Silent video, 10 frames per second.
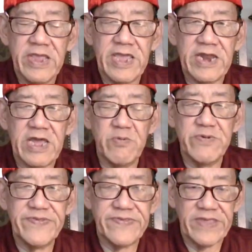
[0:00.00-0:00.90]
get a
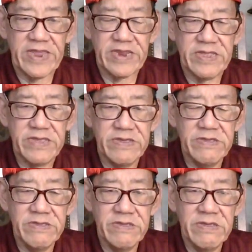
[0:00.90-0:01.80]
receipt,
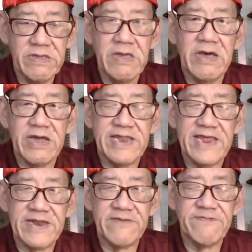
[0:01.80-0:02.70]

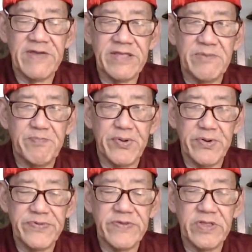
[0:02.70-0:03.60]
identify the
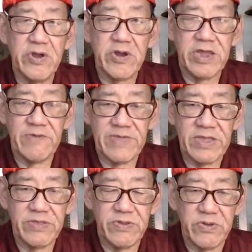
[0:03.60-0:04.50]
person you're giving
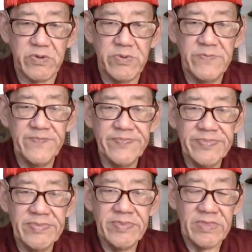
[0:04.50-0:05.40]
it to,
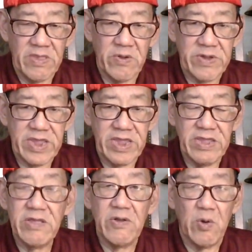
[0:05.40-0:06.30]
okay?
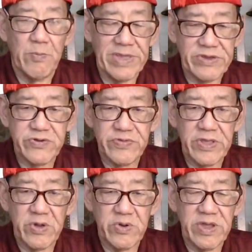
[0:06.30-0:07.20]
Make sure
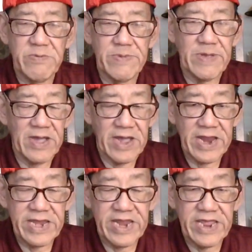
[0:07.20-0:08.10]
they hold up
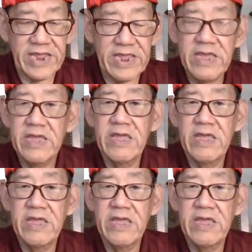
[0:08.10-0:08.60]
ID,